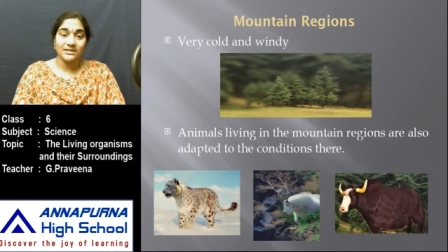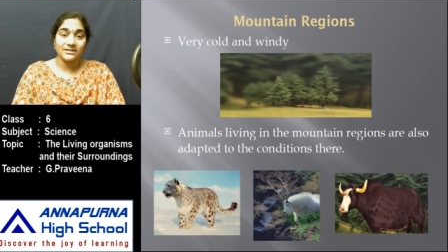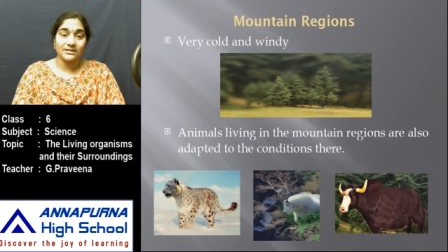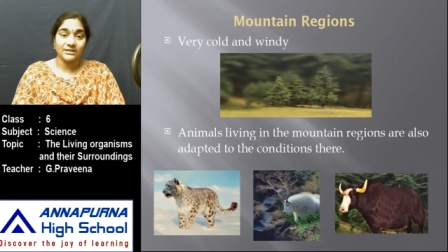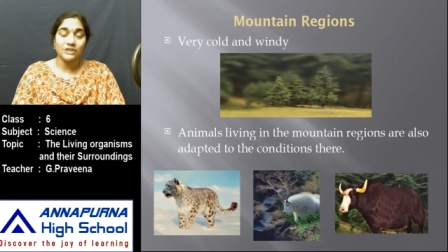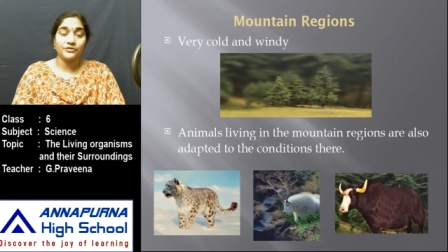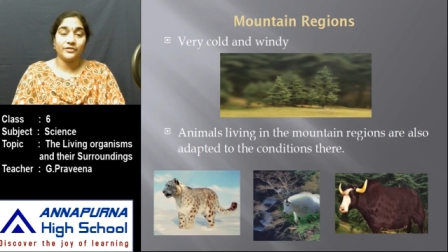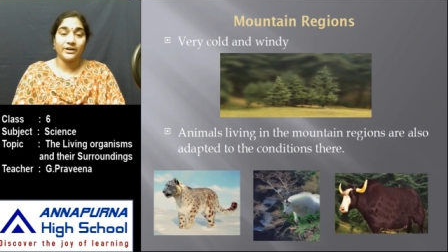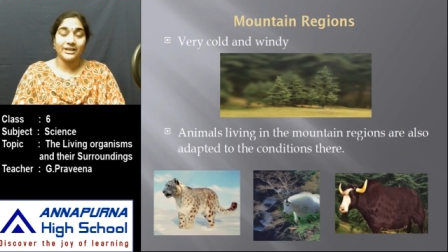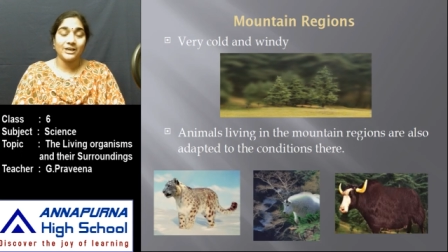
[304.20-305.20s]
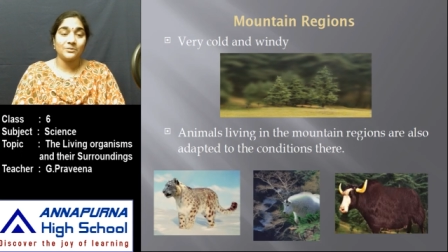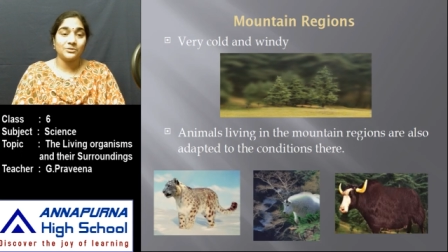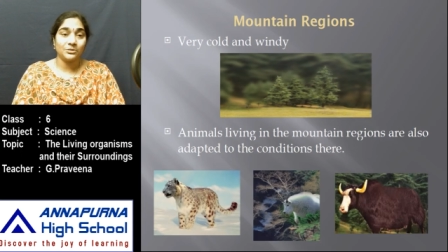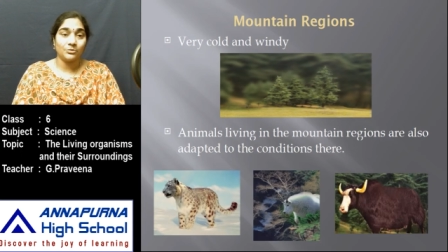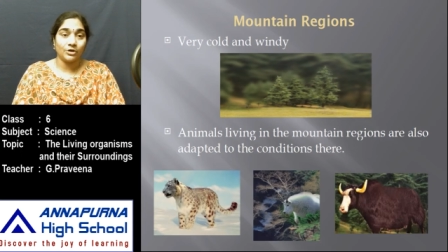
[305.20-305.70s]
just this fur
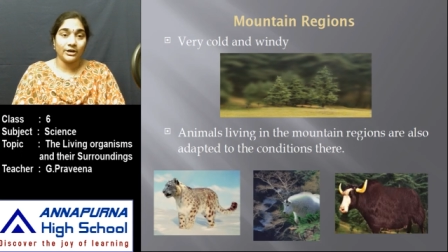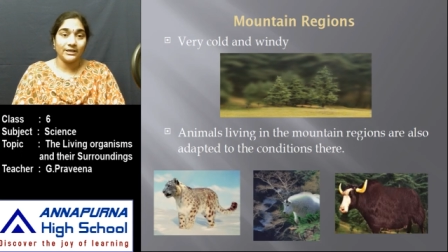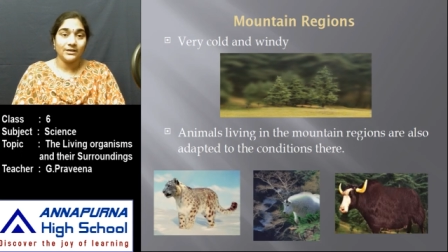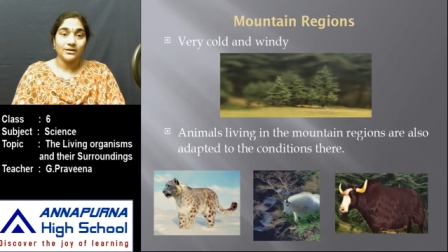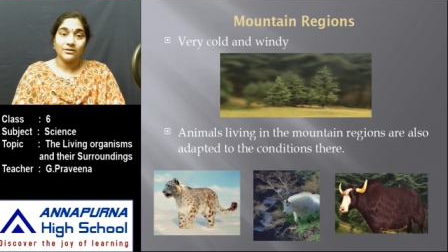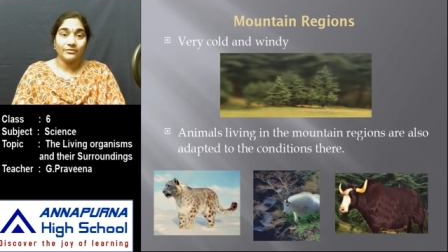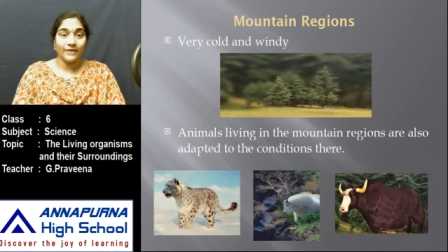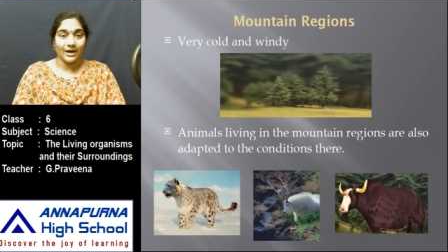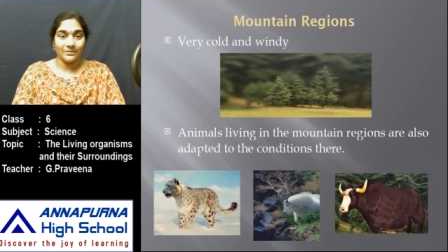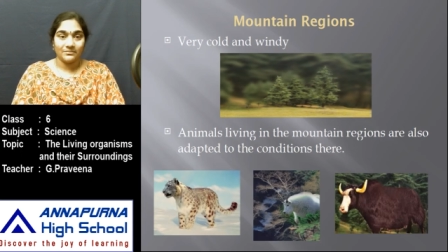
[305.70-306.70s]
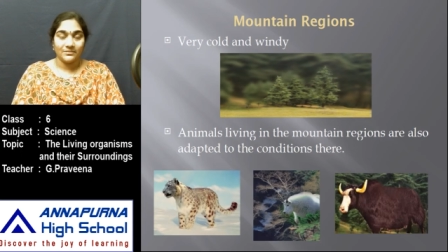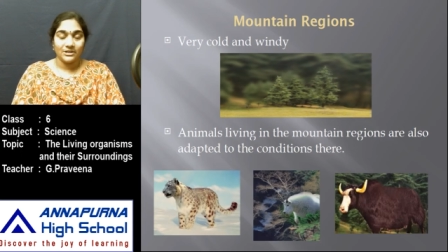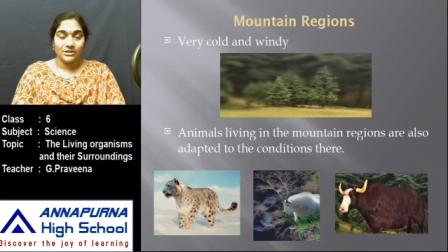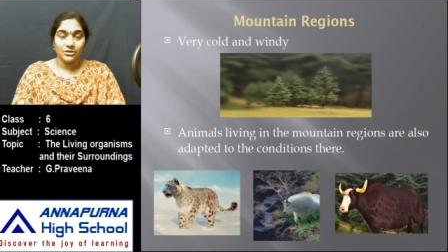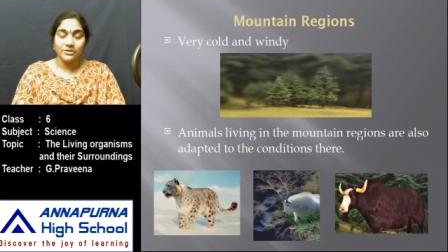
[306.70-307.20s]
keeps the body warm.
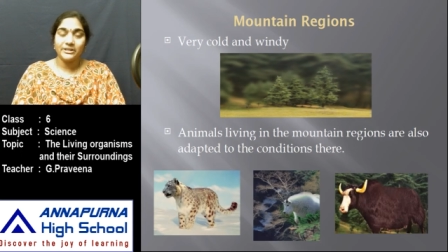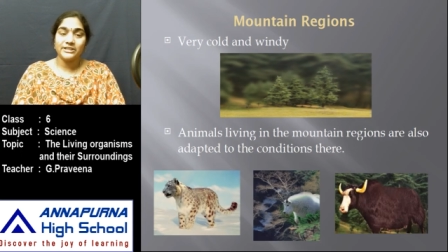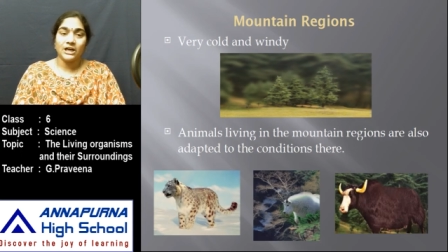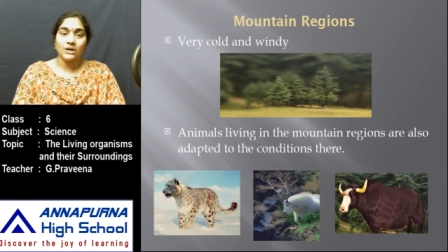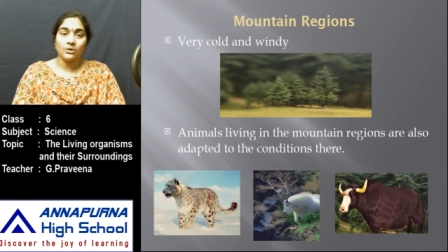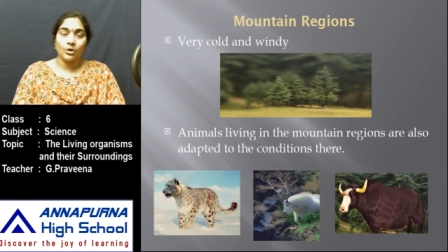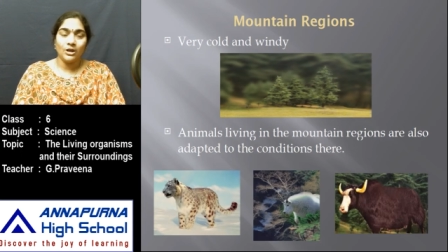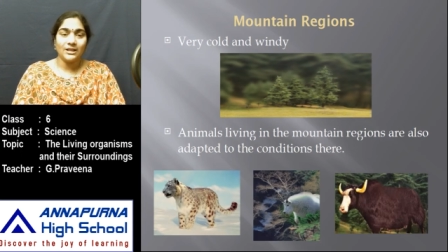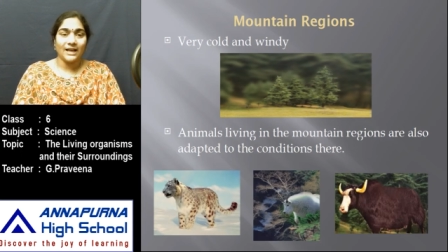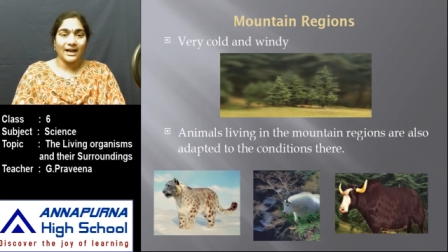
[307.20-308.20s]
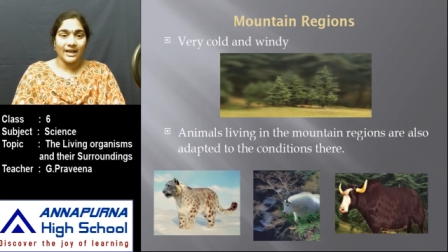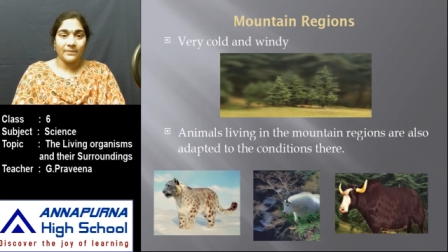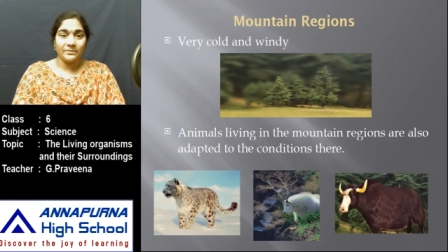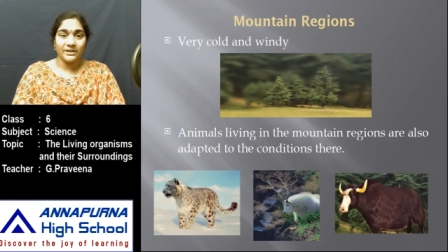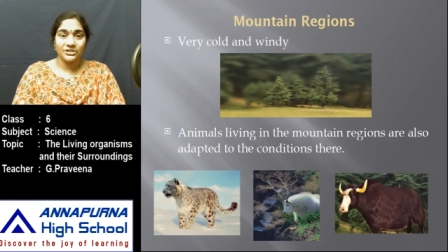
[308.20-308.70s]
So these are all the
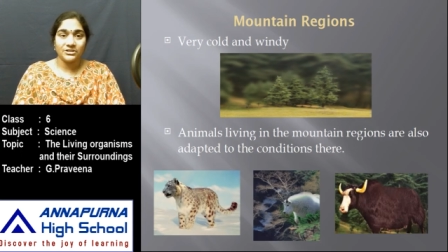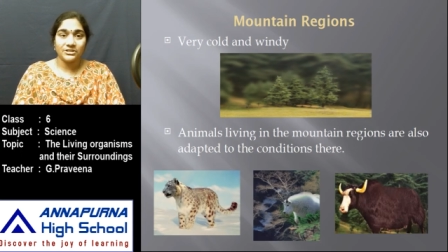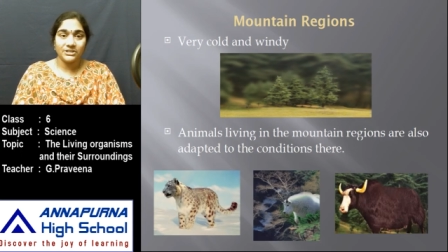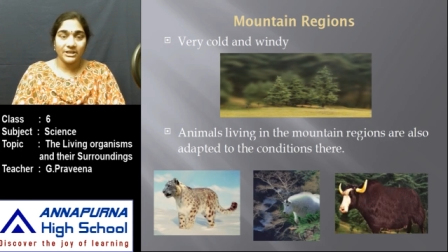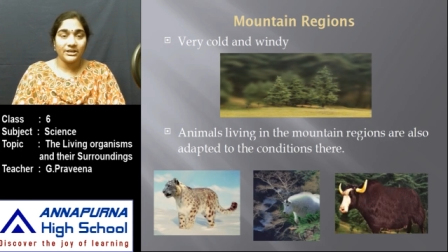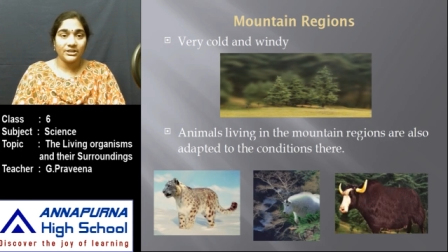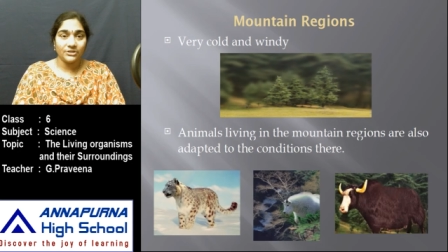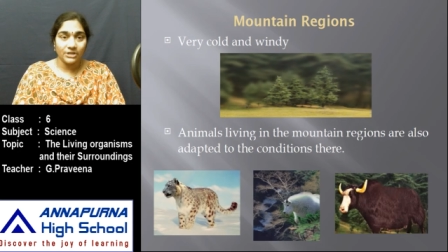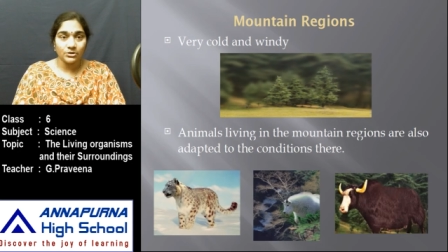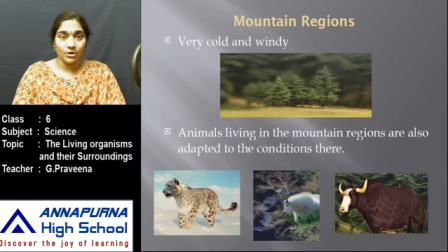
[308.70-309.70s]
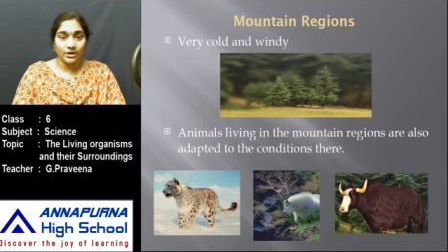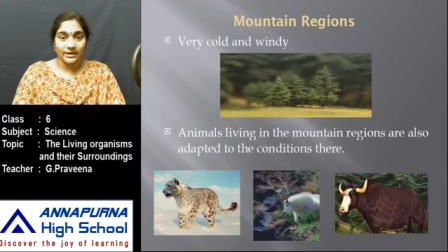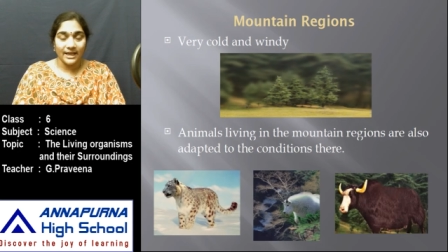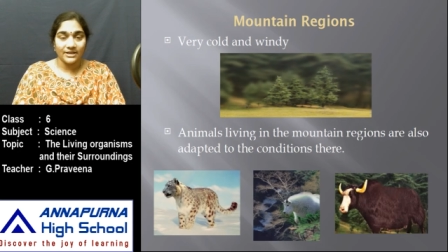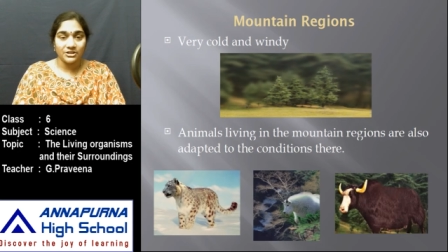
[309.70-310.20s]
adaptations seen in these
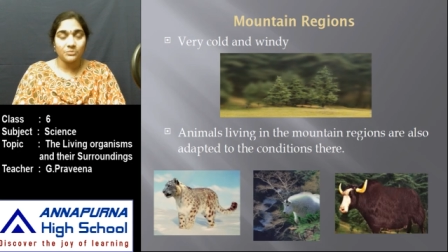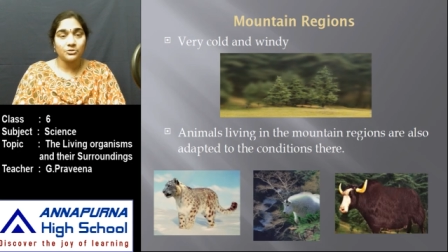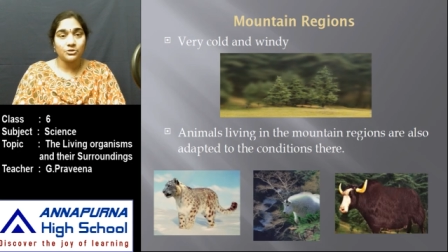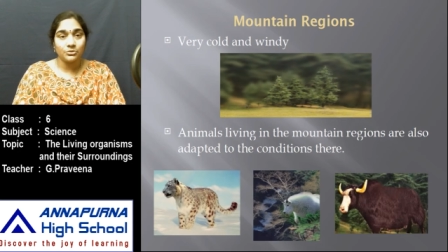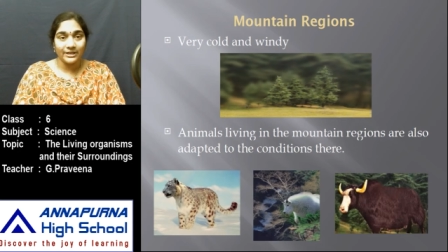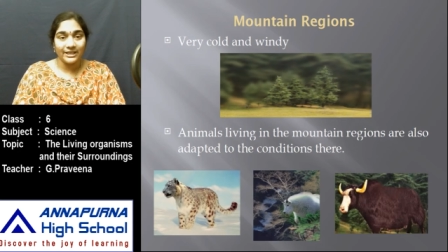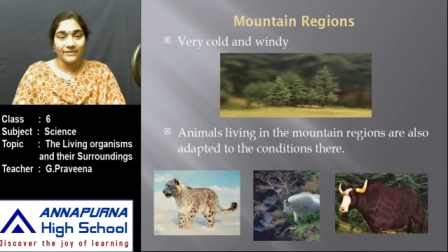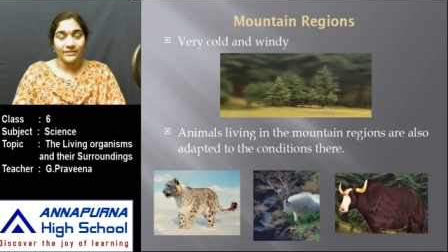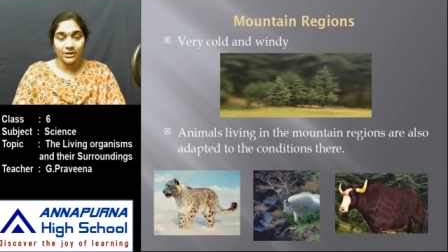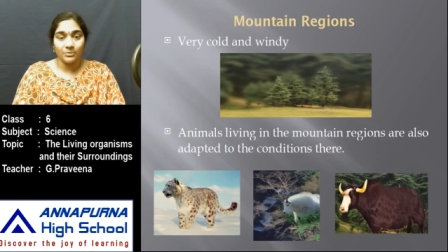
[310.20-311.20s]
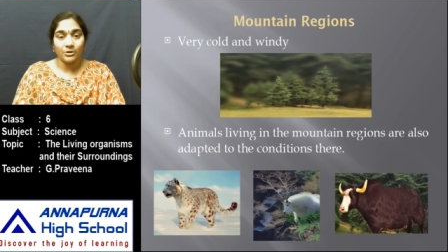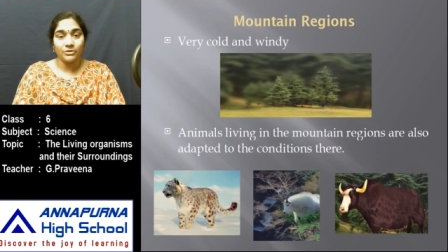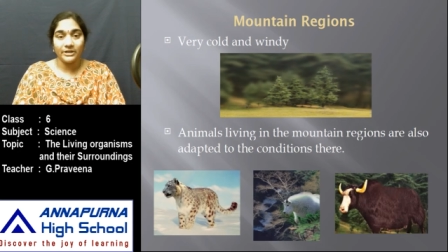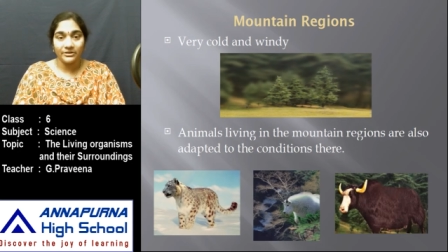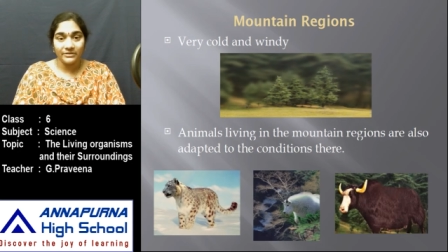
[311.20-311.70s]
organisms to live in a
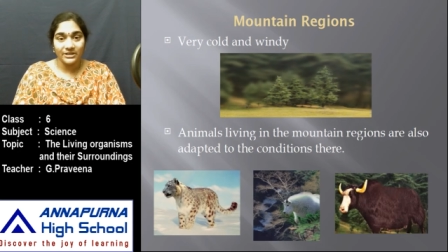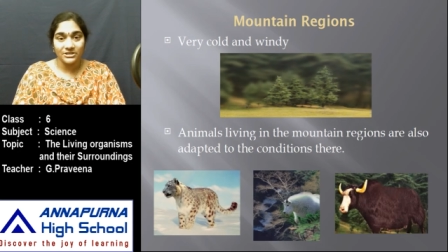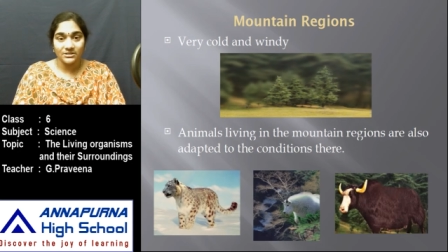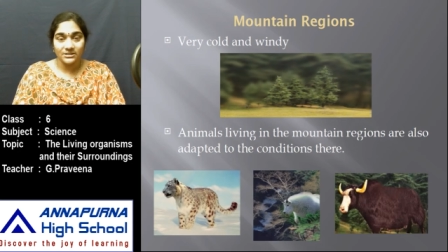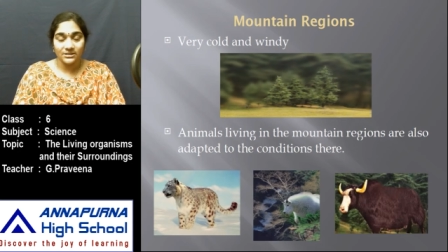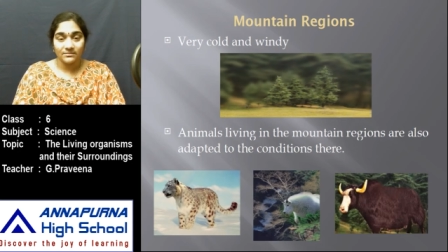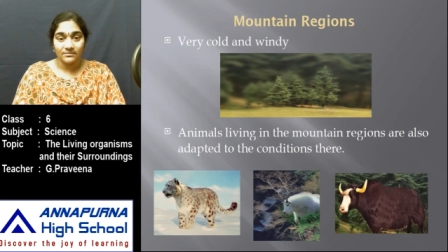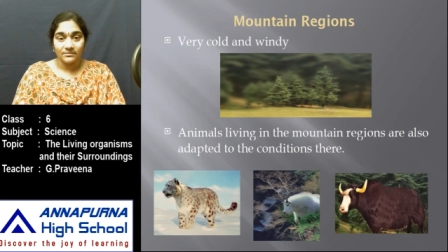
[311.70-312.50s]
mountain regions.